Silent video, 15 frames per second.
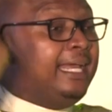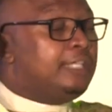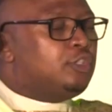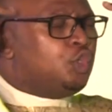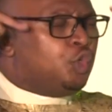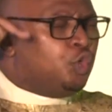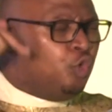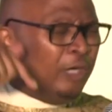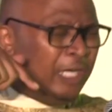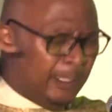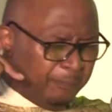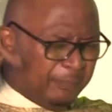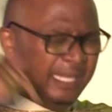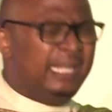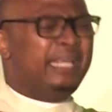they truly
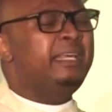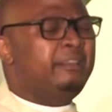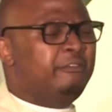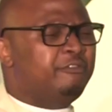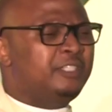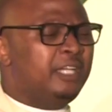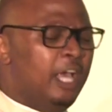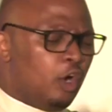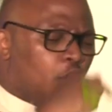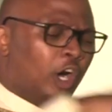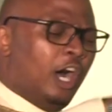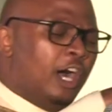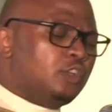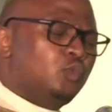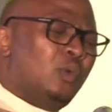believed
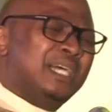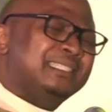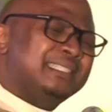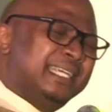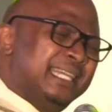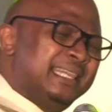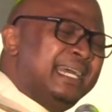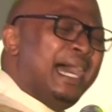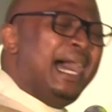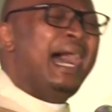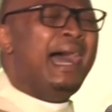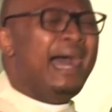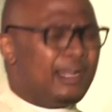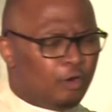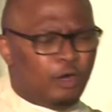God was in the
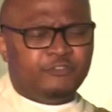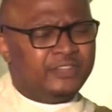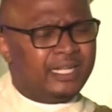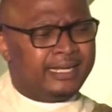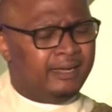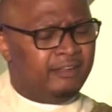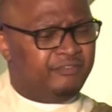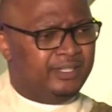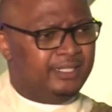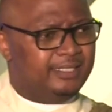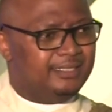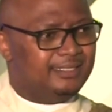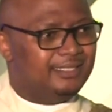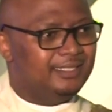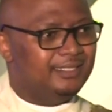Ark of the
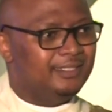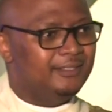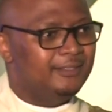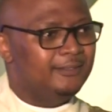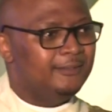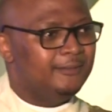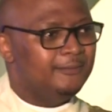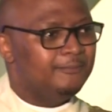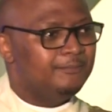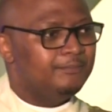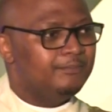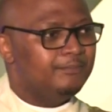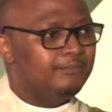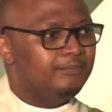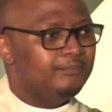Covenant.
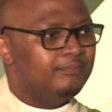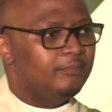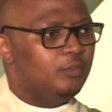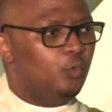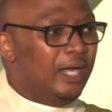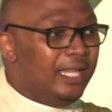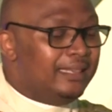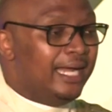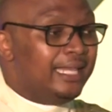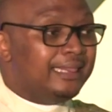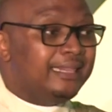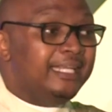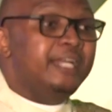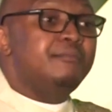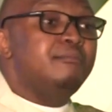When
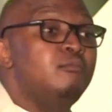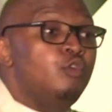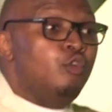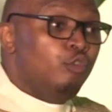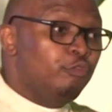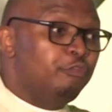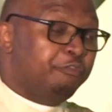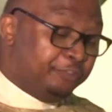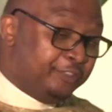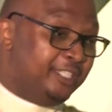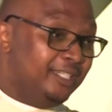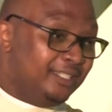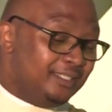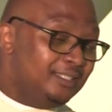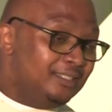that thing
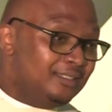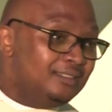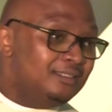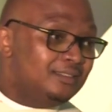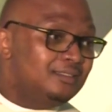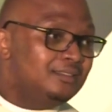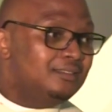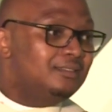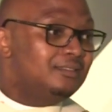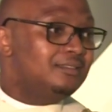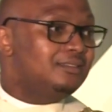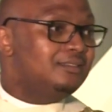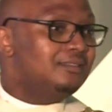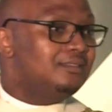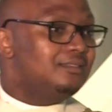moved,
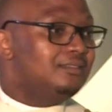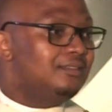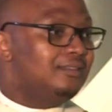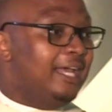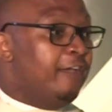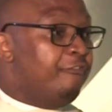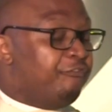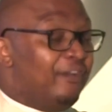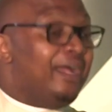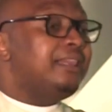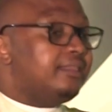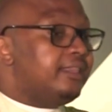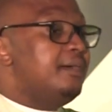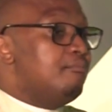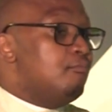they
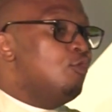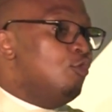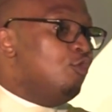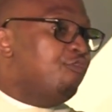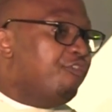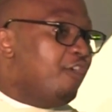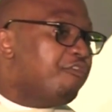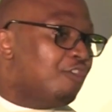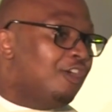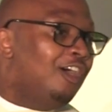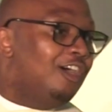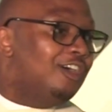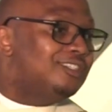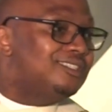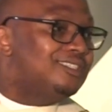felt the move of
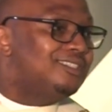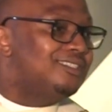God.